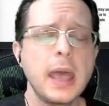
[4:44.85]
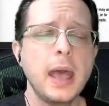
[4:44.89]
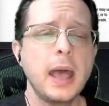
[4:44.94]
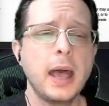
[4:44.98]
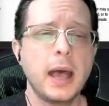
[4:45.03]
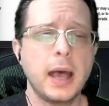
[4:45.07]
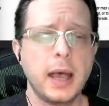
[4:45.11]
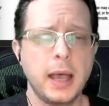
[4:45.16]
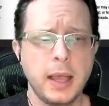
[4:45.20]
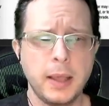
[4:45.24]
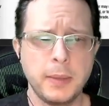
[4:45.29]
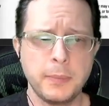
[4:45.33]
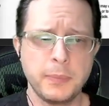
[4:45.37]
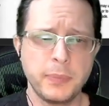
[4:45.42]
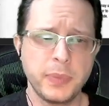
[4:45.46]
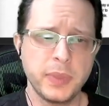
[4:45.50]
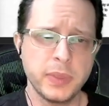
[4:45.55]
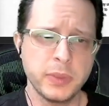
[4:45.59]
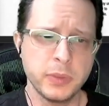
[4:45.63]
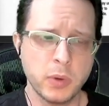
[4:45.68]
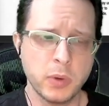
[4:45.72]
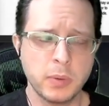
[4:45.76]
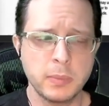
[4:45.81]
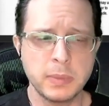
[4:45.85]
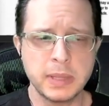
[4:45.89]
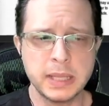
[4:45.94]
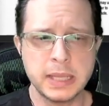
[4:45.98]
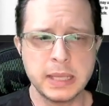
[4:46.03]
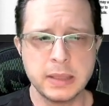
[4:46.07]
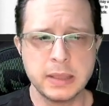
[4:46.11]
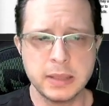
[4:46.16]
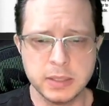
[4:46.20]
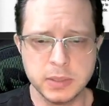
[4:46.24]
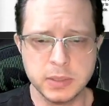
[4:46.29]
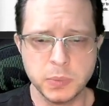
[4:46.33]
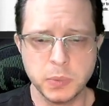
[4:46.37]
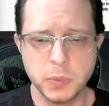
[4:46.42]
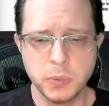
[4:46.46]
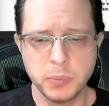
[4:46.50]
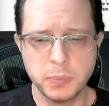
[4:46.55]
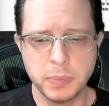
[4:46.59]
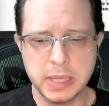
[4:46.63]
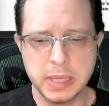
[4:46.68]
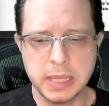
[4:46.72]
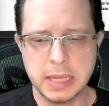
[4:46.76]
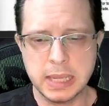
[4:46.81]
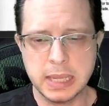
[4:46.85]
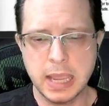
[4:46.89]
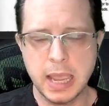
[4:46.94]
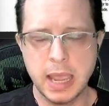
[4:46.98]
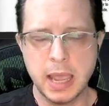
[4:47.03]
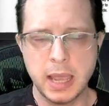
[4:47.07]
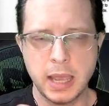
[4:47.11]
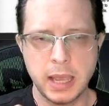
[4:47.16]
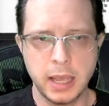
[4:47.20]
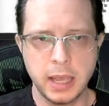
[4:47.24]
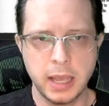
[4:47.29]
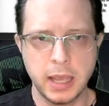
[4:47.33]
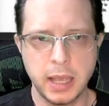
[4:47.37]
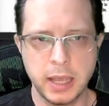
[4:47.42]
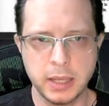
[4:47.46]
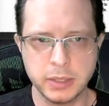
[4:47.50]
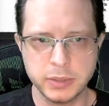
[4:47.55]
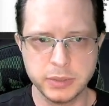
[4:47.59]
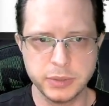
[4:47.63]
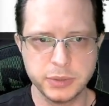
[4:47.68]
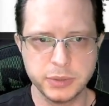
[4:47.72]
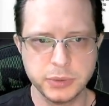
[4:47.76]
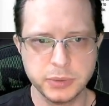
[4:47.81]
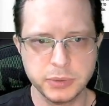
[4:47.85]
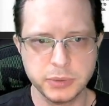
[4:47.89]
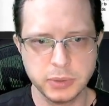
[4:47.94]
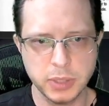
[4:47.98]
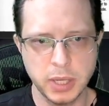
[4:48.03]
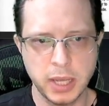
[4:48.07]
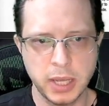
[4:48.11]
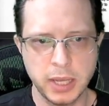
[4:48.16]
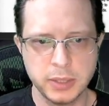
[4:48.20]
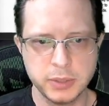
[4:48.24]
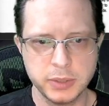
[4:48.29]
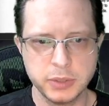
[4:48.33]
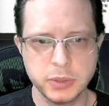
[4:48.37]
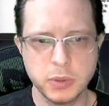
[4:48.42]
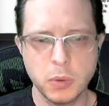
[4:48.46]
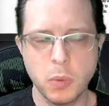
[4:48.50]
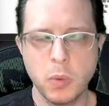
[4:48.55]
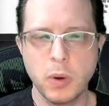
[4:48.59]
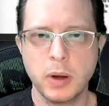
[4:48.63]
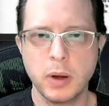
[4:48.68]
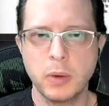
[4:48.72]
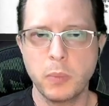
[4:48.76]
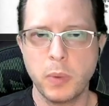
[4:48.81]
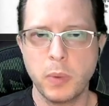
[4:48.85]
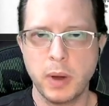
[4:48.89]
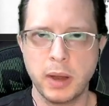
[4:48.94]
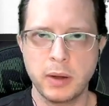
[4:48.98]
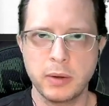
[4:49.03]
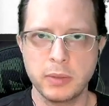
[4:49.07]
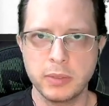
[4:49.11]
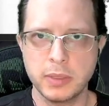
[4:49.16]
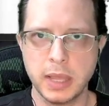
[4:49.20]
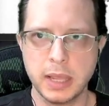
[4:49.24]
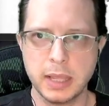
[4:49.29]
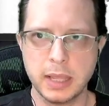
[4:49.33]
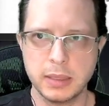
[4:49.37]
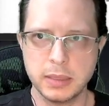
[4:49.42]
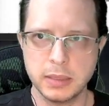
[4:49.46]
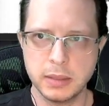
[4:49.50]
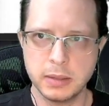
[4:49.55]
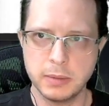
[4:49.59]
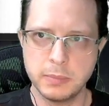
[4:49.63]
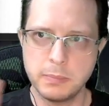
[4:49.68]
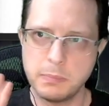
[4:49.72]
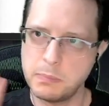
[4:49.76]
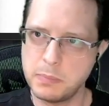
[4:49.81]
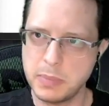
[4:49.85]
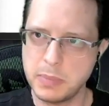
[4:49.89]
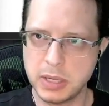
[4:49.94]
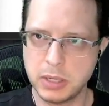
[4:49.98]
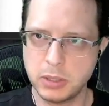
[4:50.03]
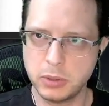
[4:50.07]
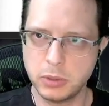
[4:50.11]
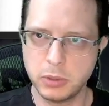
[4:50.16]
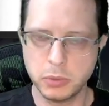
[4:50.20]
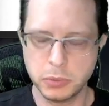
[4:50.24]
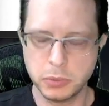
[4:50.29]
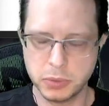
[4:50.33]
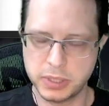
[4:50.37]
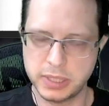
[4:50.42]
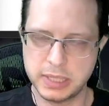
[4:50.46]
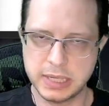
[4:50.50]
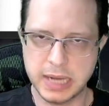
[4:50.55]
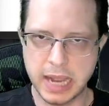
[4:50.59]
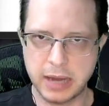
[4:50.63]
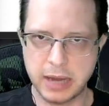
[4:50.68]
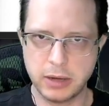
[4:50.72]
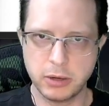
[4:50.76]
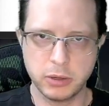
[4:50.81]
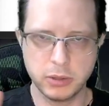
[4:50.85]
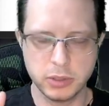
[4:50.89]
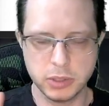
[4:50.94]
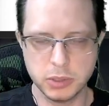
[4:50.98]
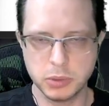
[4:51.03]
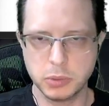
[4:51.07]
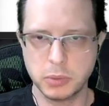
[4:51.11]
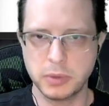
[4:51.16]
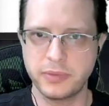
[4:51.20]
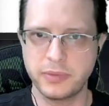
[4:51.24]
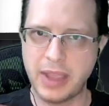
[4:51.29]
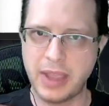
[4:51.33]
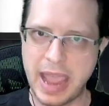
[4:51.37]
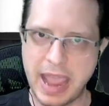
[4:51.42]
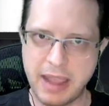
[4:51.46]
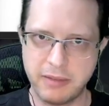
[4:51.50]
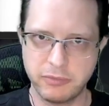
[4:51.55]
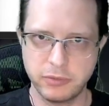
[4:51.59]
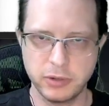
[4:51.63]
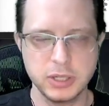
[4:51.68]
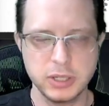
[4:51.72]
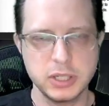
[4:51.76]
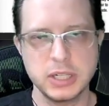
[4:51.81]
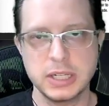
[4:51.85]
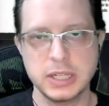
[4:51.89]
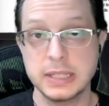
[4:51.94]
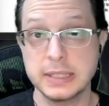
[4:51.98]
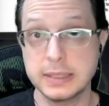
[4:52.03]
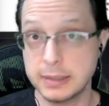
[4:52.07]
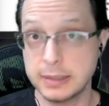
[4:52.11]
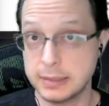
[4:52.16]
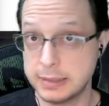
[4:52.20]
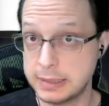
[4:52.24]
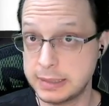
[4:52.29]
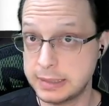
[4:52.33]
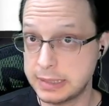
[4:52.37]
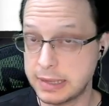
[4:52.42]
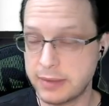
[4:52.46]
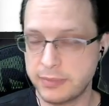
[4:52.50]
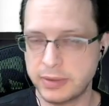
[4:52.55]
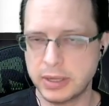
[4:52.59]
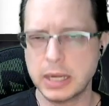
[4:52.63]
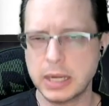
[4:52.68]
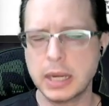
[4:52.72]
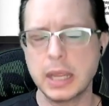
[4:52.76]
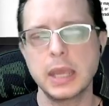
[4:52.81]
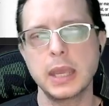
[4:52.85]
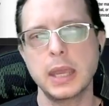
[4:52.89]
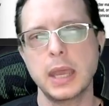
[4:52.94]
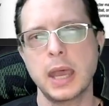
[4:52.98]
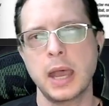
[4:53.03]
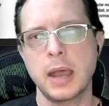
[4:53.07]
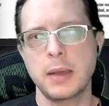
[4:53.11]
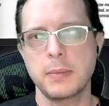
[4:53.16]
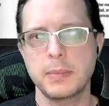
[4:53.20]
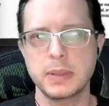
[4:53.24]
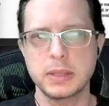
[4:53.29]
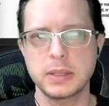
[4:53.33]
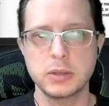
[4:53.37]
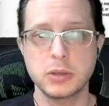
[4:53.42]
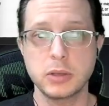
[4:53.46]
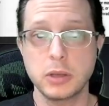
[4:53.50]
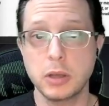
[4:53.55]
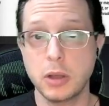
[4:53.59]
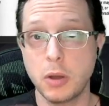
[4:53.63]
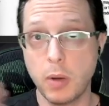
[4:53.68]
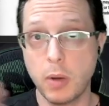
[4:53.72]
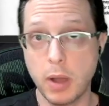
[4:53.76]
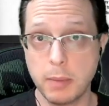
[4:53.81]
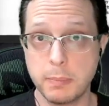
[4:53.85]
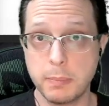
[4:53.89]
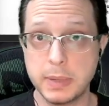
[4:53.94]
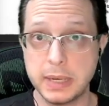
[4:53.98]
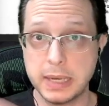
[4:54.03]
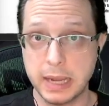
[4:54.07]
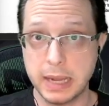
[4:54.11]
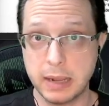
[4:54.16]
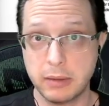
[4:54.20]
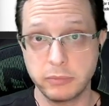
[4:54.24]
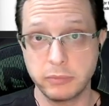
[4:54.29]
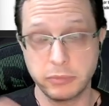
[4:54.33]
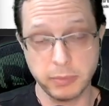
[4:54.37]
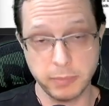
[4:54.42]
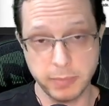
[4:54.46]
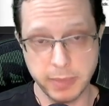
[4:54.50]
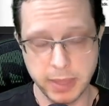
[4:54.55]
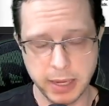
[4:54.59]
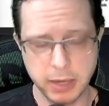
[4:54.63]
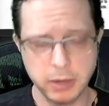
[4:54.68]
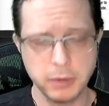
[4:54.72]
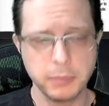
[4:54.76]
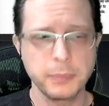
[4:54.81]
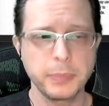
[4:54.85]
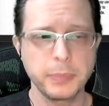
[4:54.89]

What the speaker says: Normally, this will be a score where like the middle or standard, the sort of average is a 7, and you can go up and down from there.